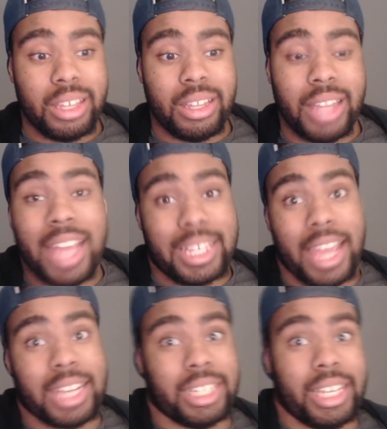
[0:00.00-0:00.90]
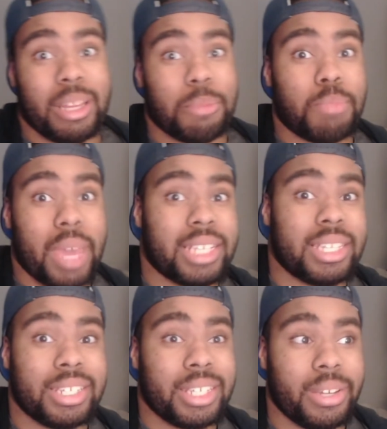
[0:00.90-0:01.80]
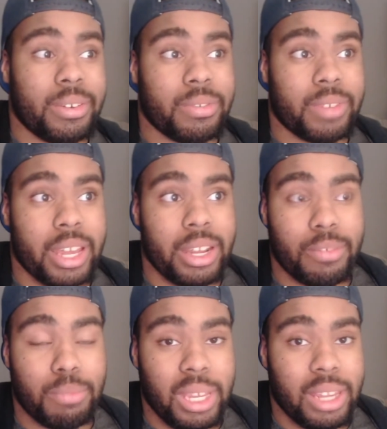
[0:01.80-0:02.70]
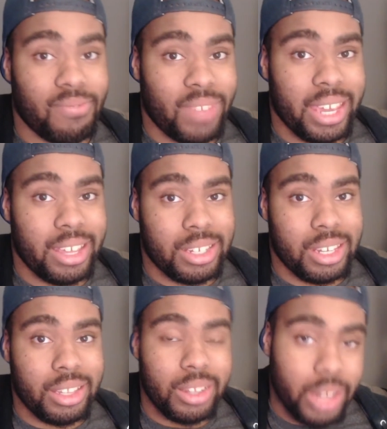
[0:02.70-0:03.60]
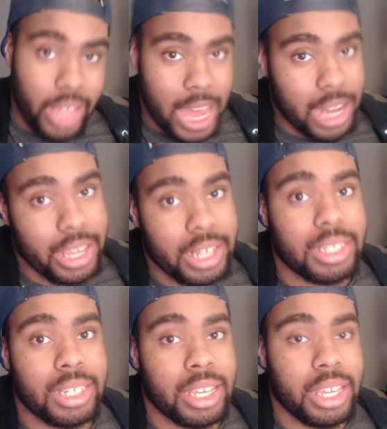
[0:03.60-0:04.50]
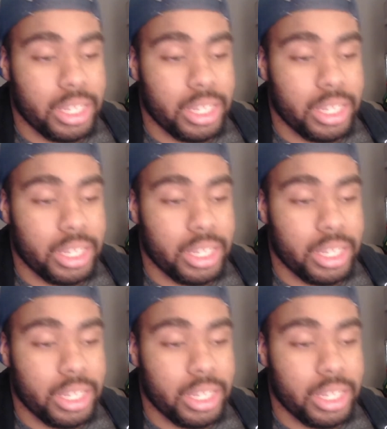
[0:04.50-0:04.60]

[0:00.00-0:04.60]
that's actually the basis of kind of being advanced and learning how to get sticky.